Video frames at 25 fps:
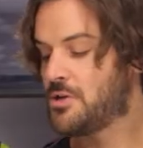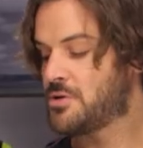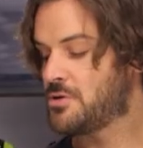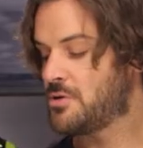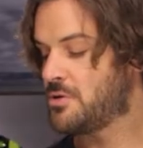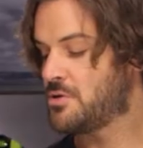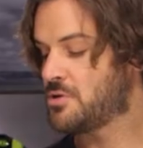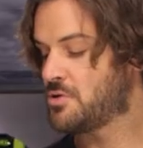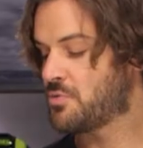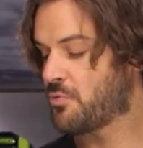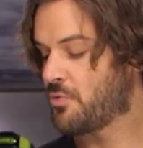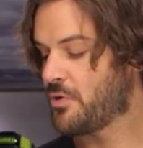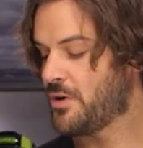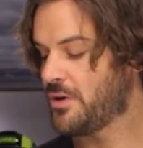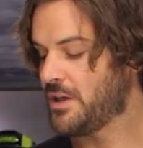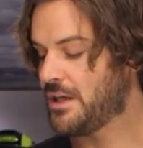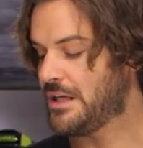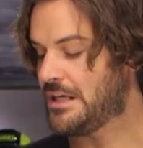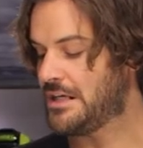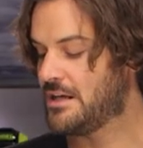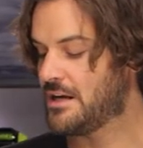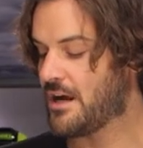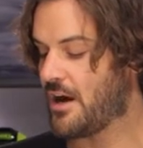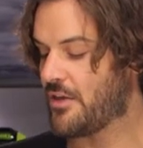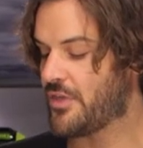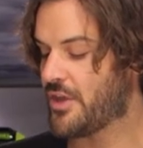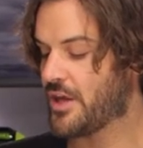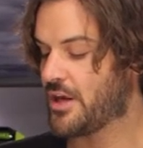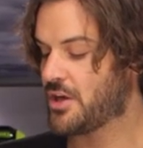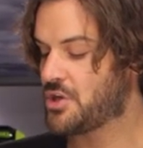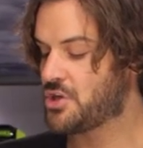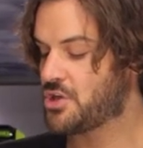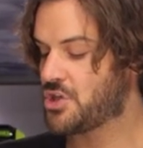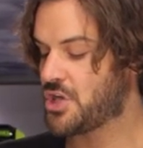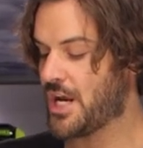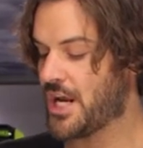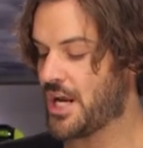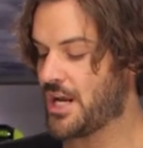so there's really nothing
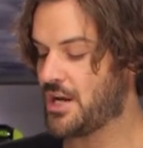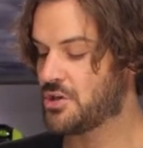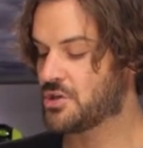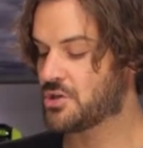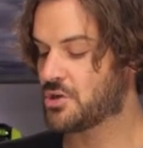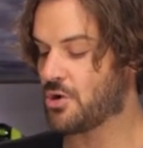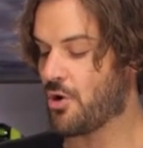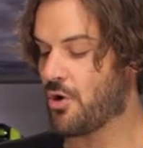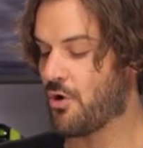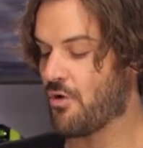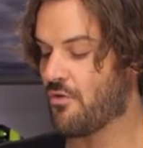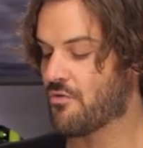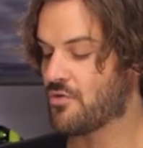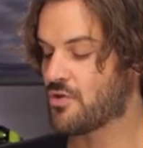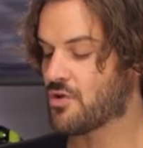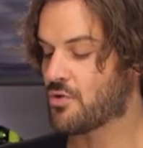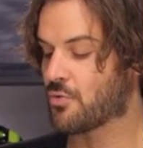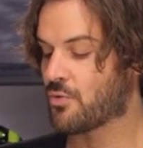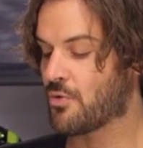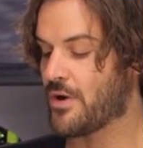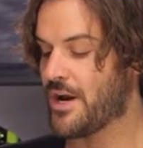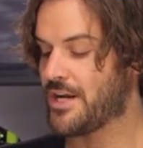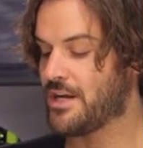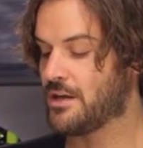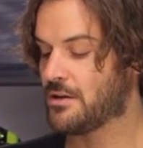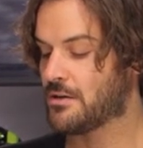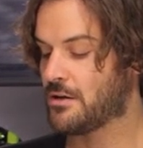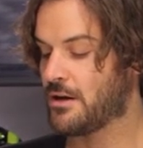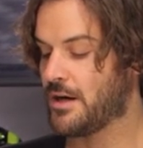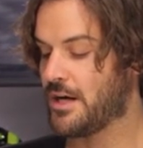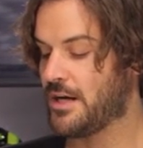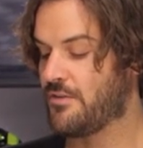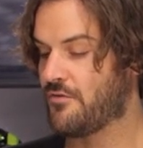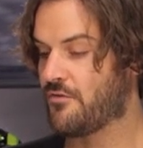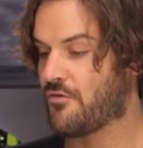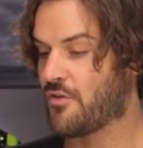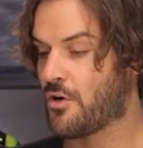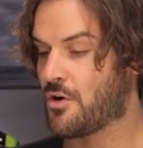changed over the regular
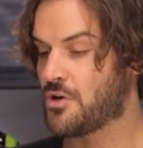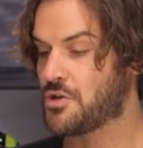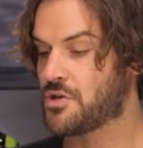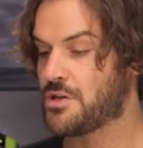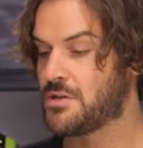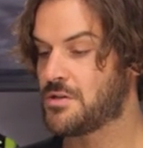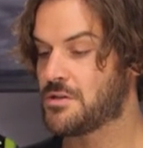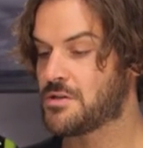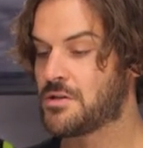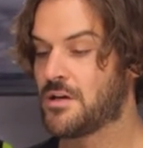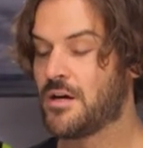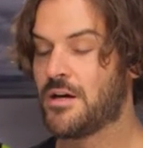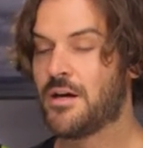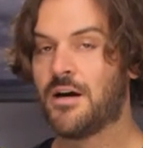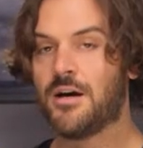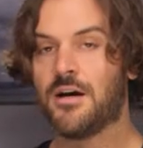inversions